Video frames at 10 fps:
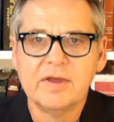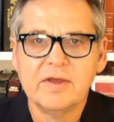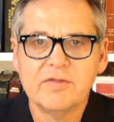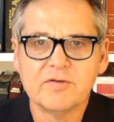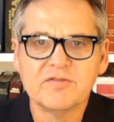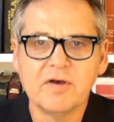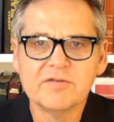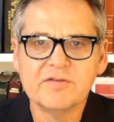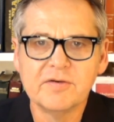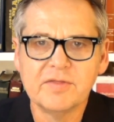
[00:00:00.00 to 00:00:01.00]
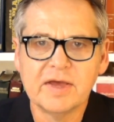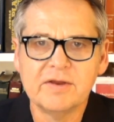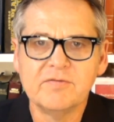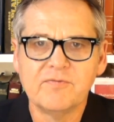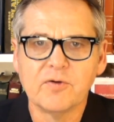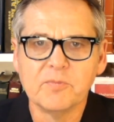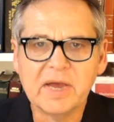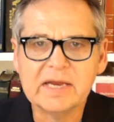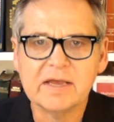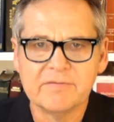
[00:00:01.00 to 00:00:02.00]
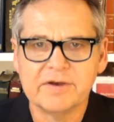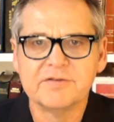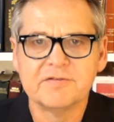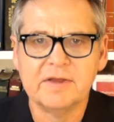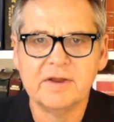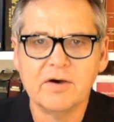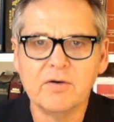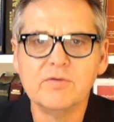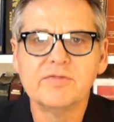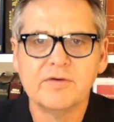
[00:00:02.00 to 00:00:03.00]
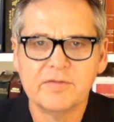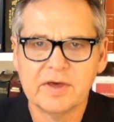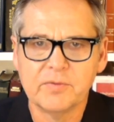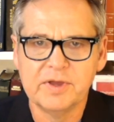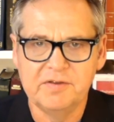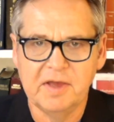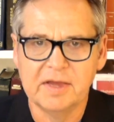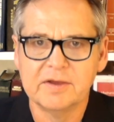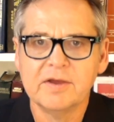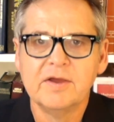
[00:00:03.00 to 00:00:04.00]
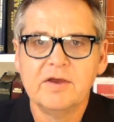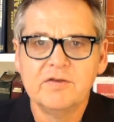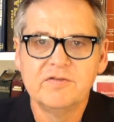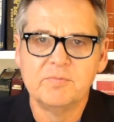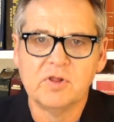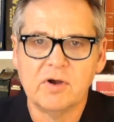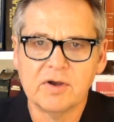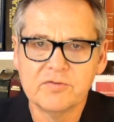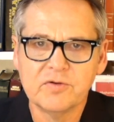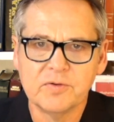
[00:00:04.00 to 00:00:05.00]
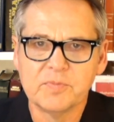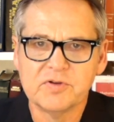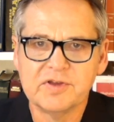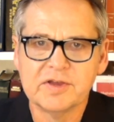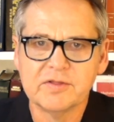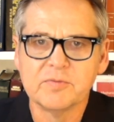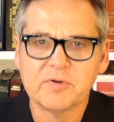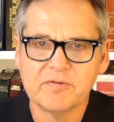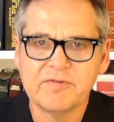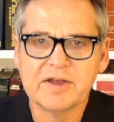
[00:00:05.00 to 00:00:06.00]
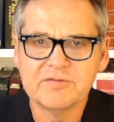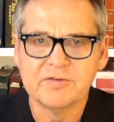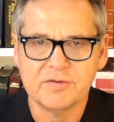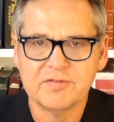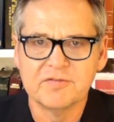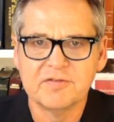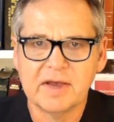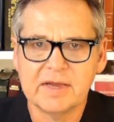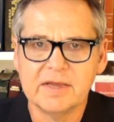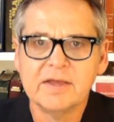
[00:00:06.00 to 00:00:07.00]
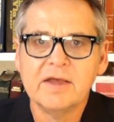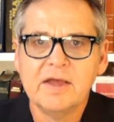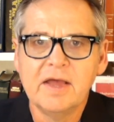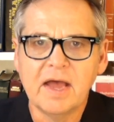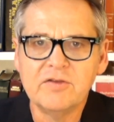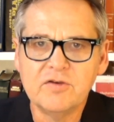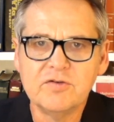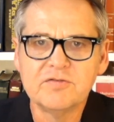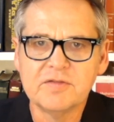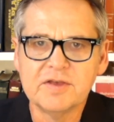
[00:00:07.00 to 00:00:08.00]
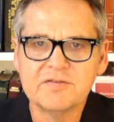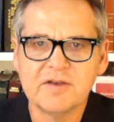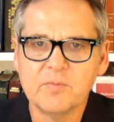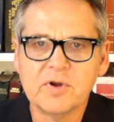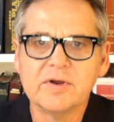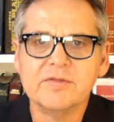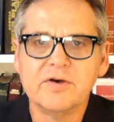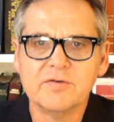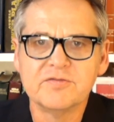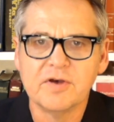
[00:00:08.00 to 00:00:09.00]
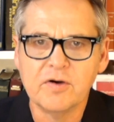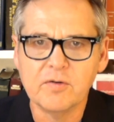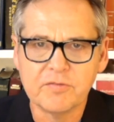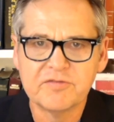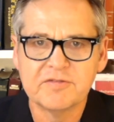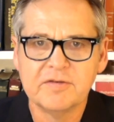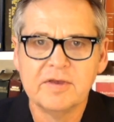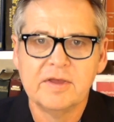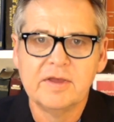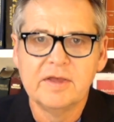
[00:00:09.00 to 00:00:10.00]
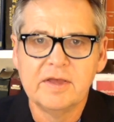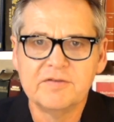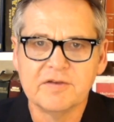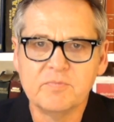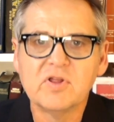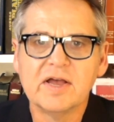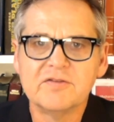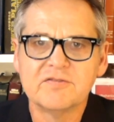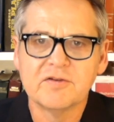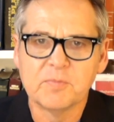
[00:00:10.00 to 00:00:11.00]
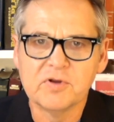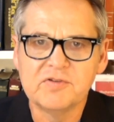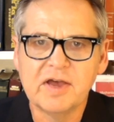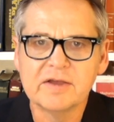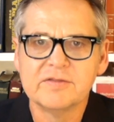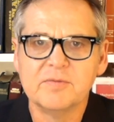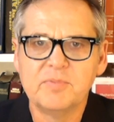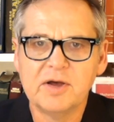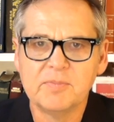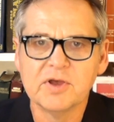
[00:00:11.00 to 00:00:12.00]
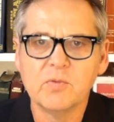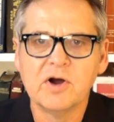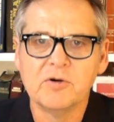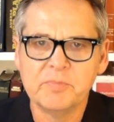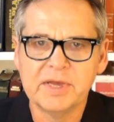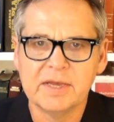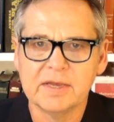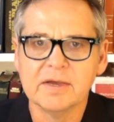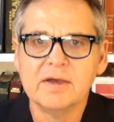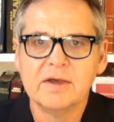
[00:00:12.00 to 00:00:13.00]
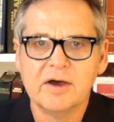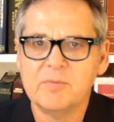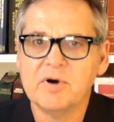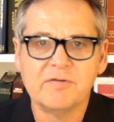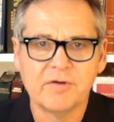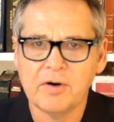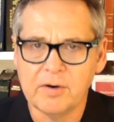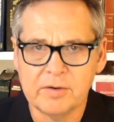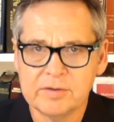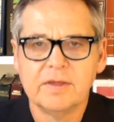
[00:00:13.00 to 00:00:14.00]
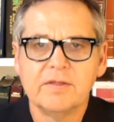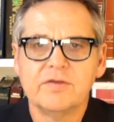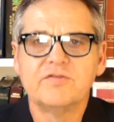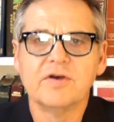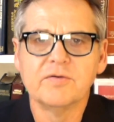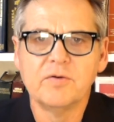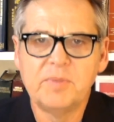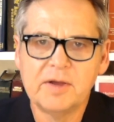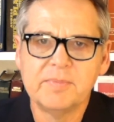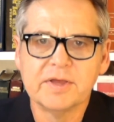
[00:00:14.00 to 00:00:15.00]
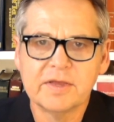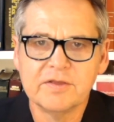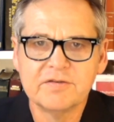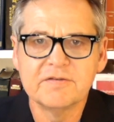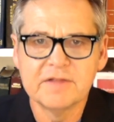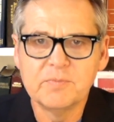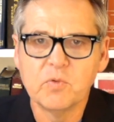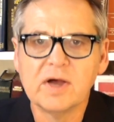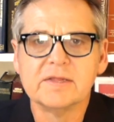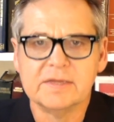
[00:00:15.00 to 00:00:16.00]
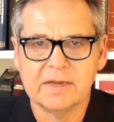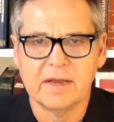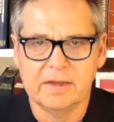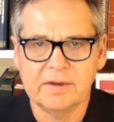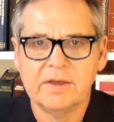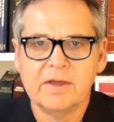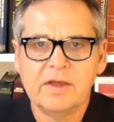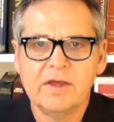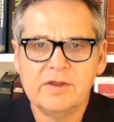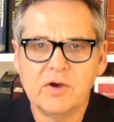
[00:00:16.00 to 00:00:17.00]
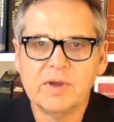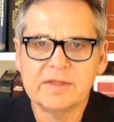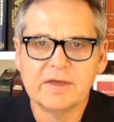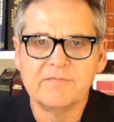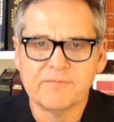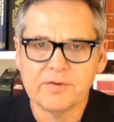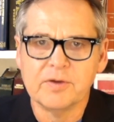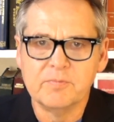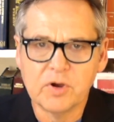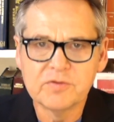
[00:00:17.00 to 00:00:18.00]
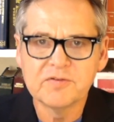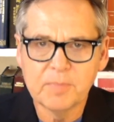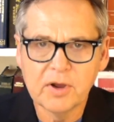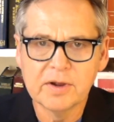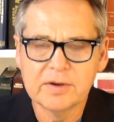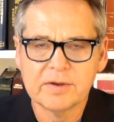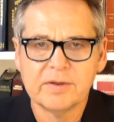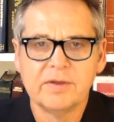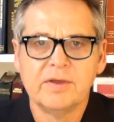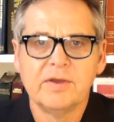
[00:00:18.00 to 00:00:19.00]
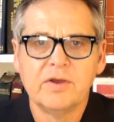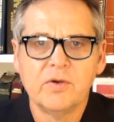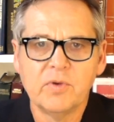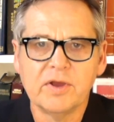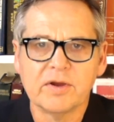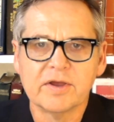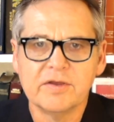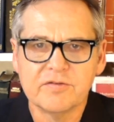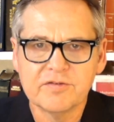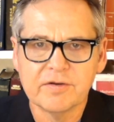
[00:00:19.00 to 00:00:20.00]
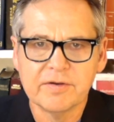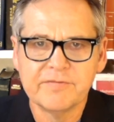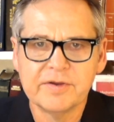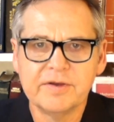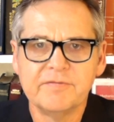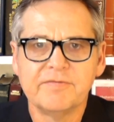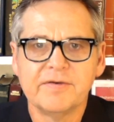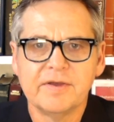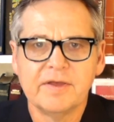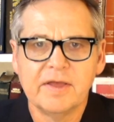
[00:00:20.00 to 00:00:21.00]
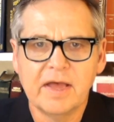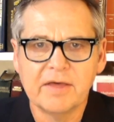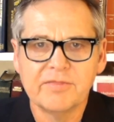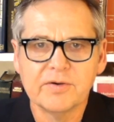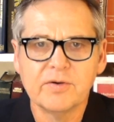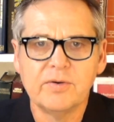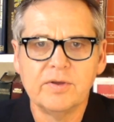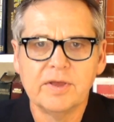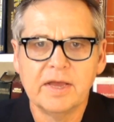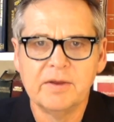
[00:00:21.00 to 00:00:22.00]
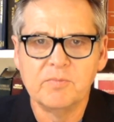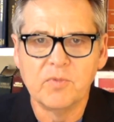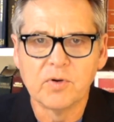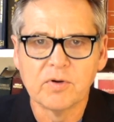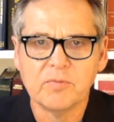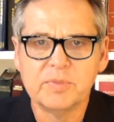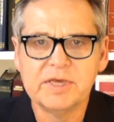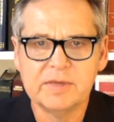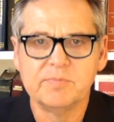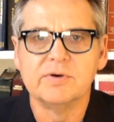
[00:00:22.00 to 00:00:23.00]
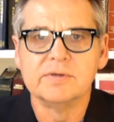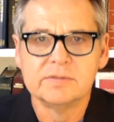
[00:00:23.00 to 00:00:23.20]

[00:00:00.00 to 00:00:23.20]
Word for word: There's also then, for many of us, an oath that we take to belong to a particular professional society. And usually, somewhere in those oaths is a pledge to protect the public well being above all. The general public can sleep well at night knowing that for the most part, we are conservative, ethical, and moral people.